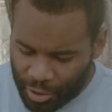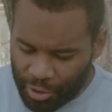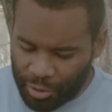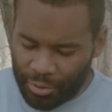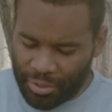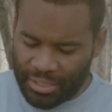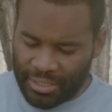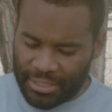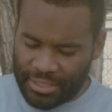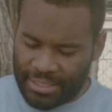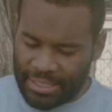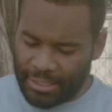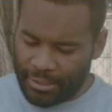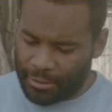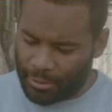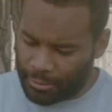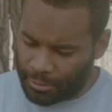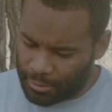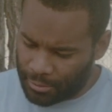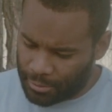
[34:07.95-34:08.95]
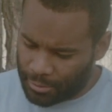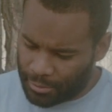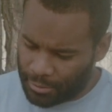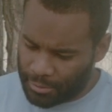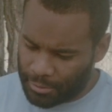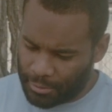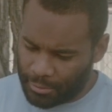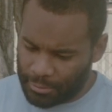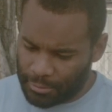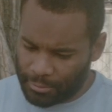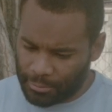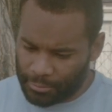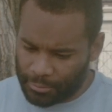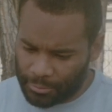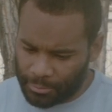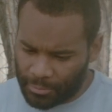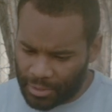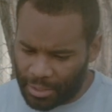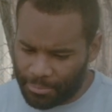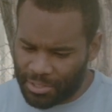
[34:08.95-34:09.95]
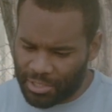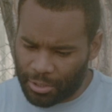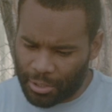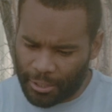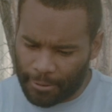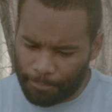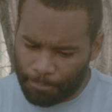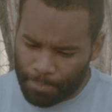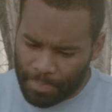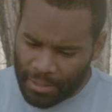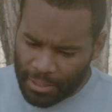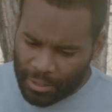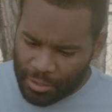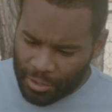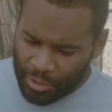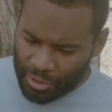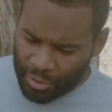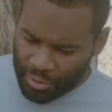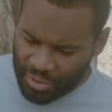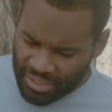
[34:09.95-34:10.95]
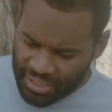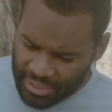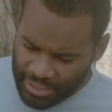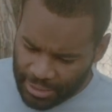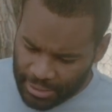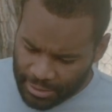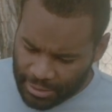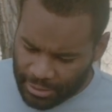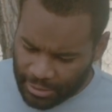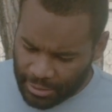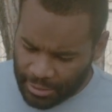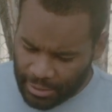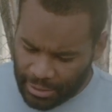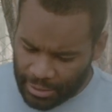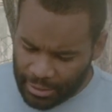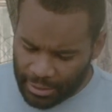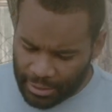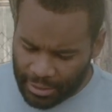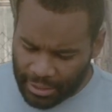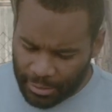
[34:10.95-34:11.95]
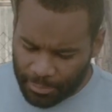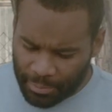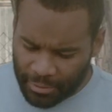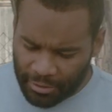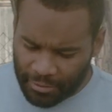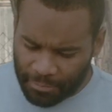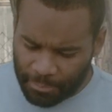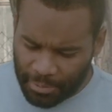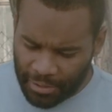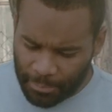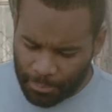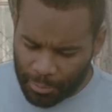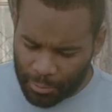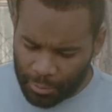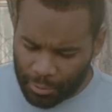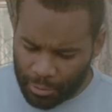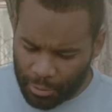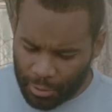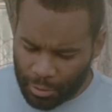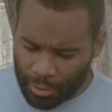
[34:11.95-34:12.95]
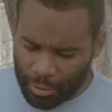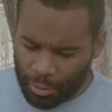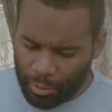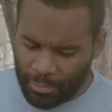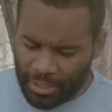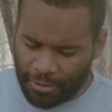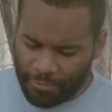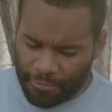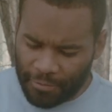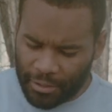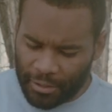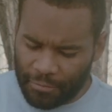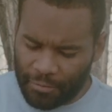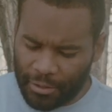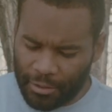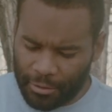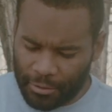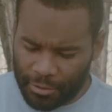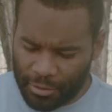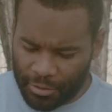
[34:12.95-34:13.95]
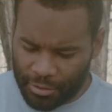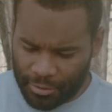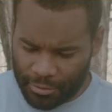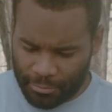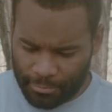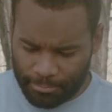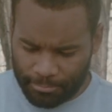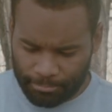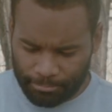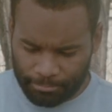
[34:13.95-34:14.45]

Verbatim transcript: Do you still, I'm sorry, do you sit in the company of people who make fun of others?